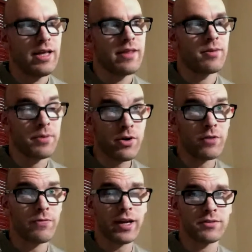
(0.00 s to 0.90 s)
The empirical
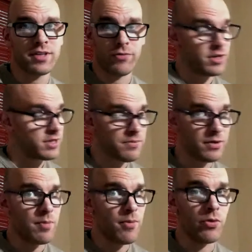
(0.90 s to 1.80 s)
fact of suffering is
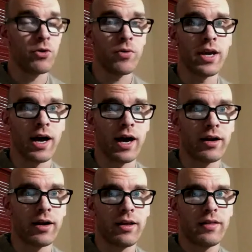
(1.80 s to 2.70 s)
something we both agree on.
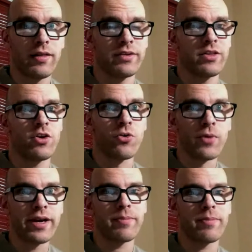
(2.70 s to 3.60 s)
That's the
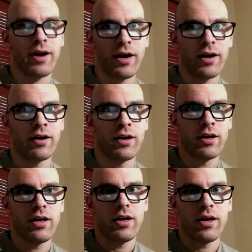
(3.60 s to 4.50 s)
agreed upon
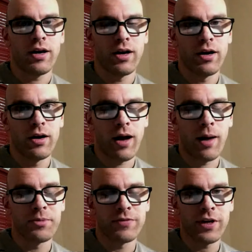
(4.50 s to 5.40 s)

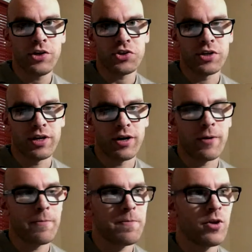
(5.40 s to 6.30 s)
observation here.
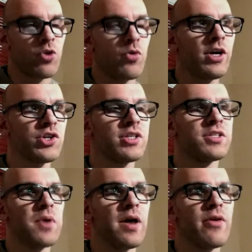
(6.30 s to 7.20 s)
The question
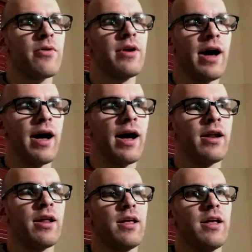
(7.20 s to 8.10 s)
is whether or not
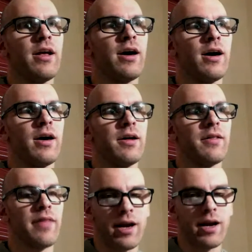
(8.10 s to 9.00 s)

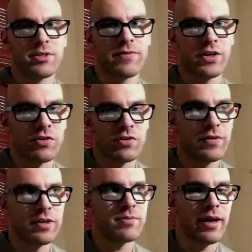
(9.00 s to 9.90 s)
that observation
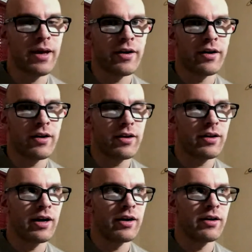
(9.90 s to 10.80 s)
fits better
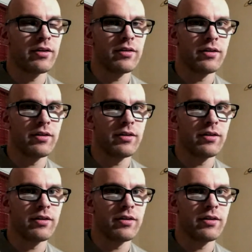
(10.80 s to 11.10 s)
on